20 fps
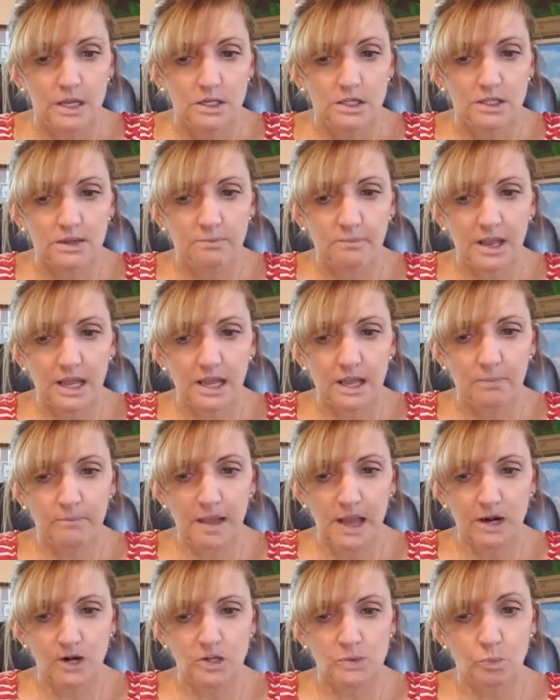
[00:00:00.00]
To make
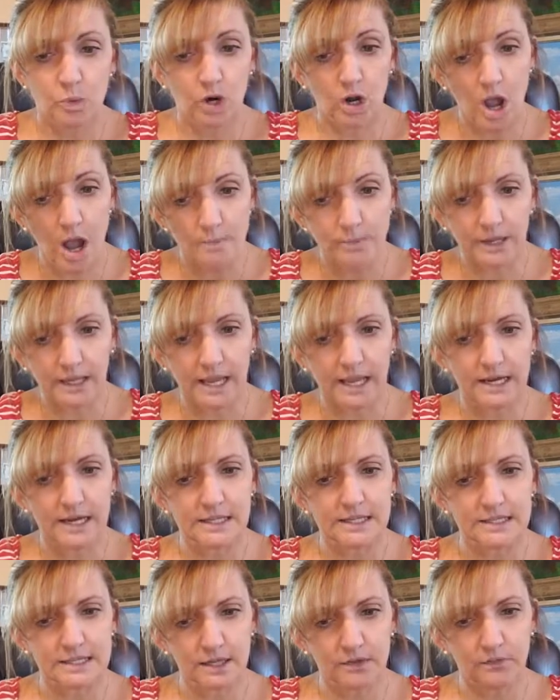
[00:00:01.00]
matters more
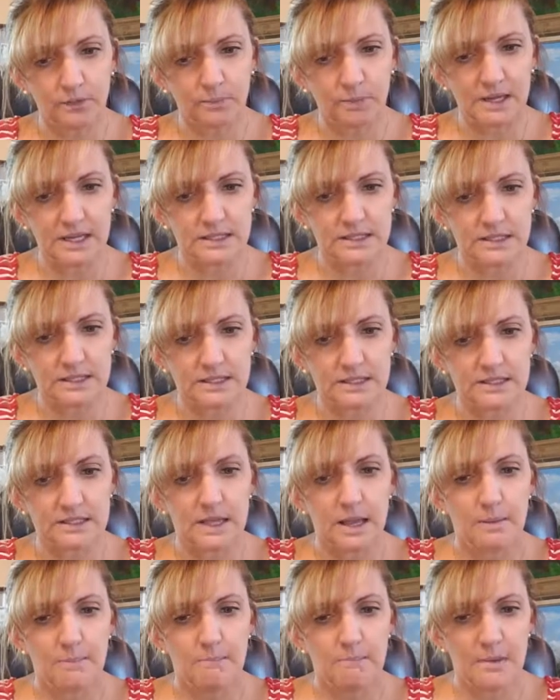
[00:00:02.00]
complicated, silver pieces
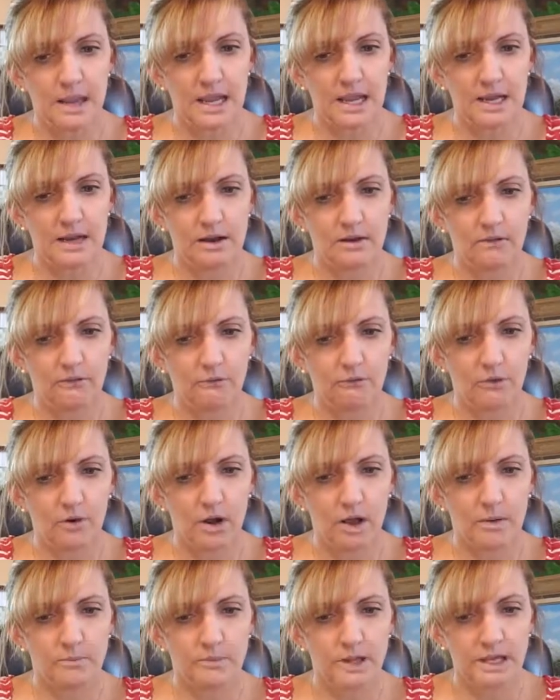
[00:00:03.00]
made
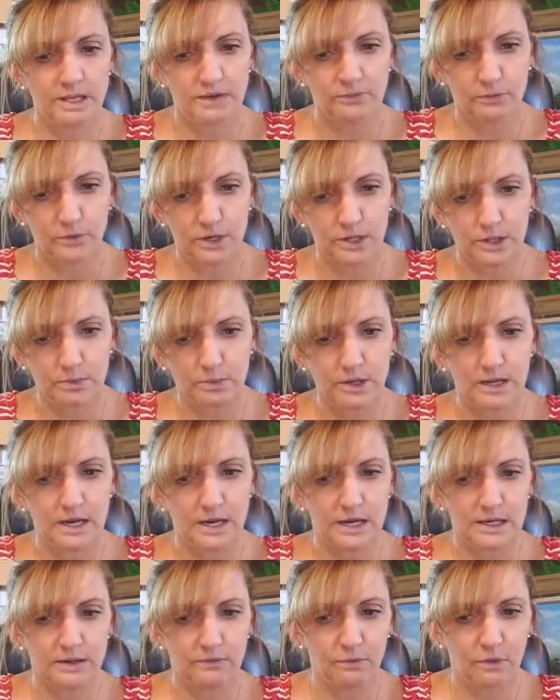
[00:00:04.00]
from 1943 to
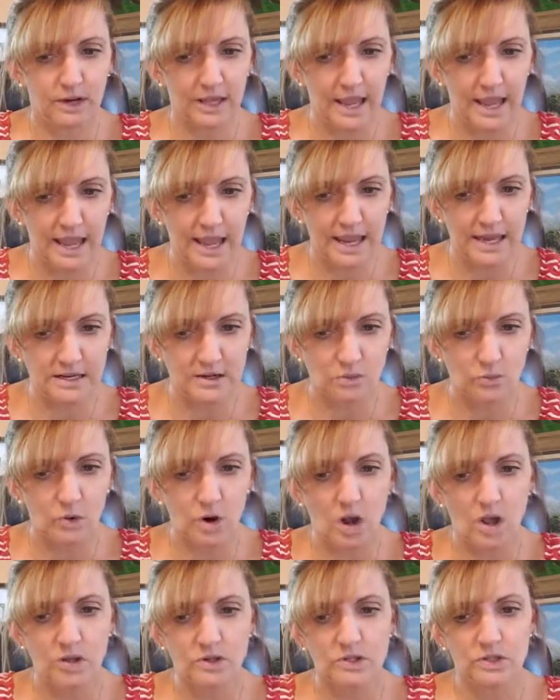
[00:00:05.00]
1948
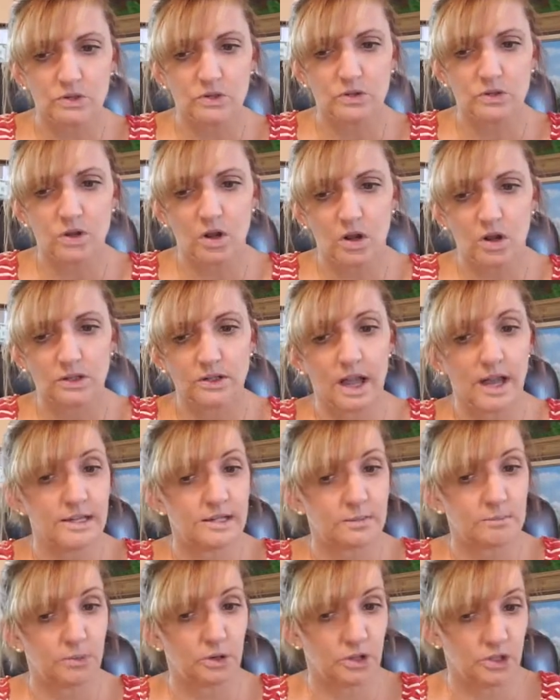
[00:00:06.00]
were also called
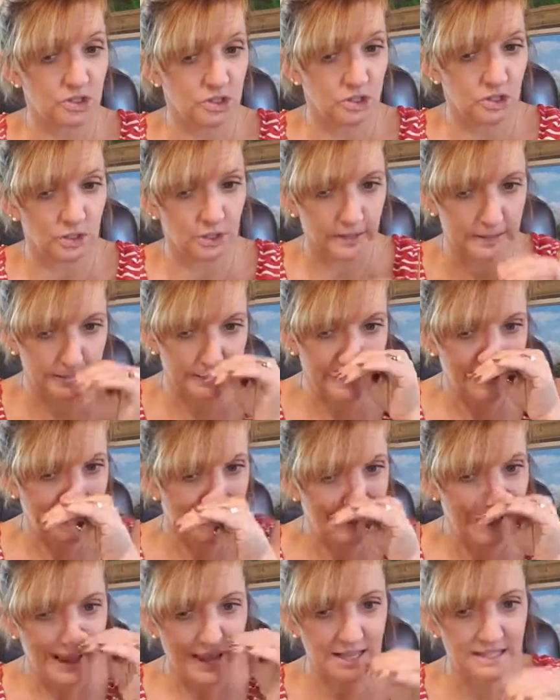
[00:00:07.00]
Eisenberg Sterling,
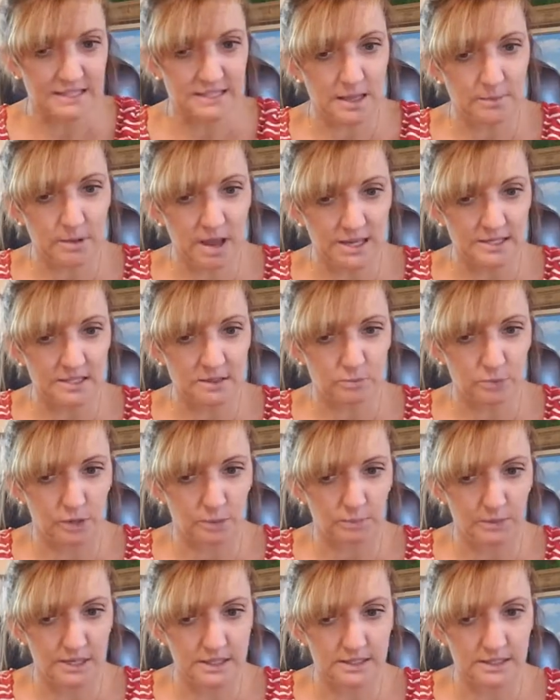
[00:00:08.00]
and some
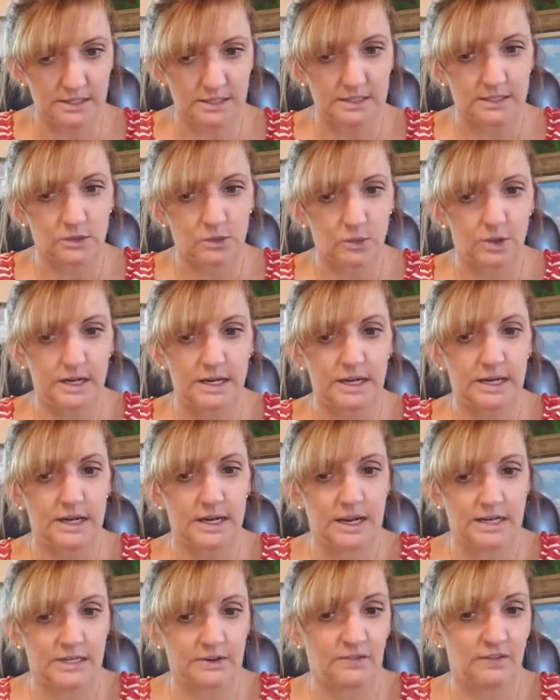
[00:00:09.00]
Eisenberg pieces created in
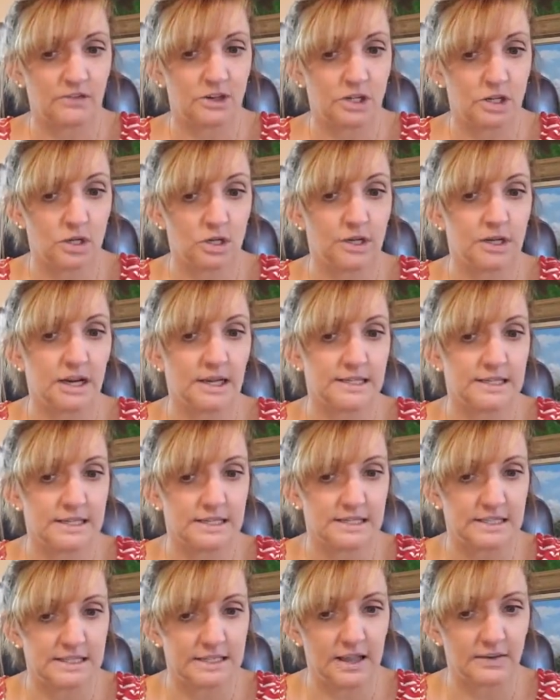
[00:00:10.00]
1952 to
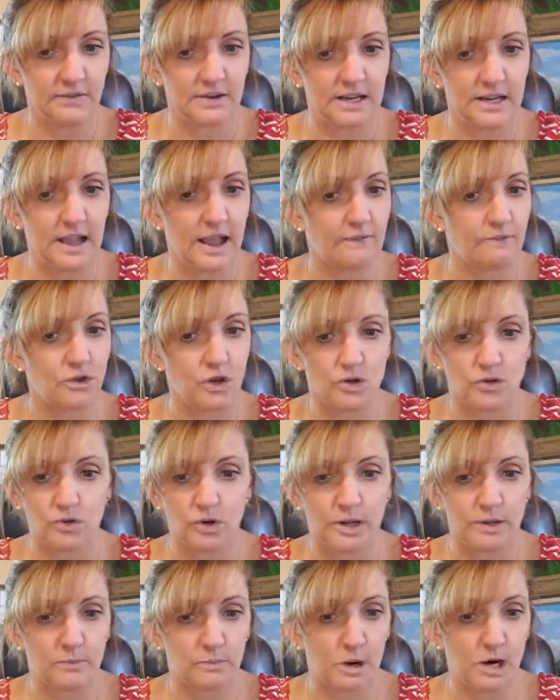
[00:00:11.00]
1970 have no
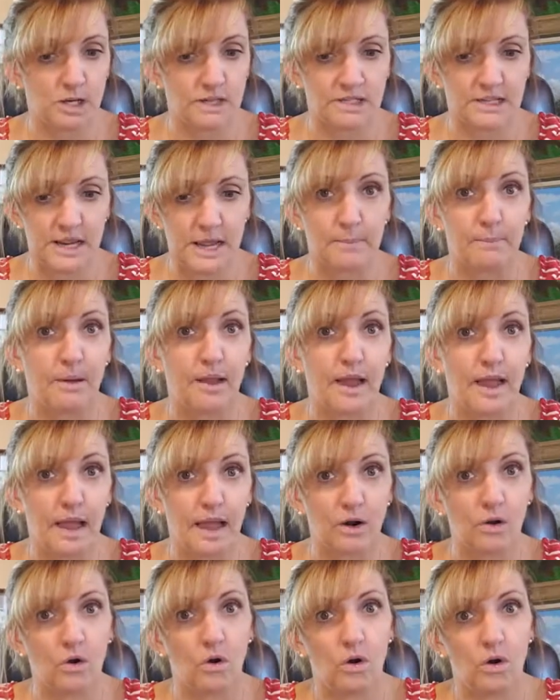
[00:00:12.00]
trademark stamp
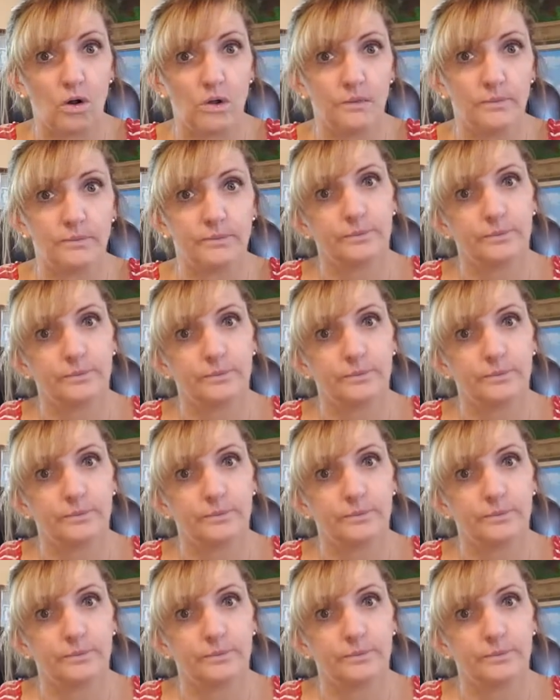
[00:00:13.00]
at all.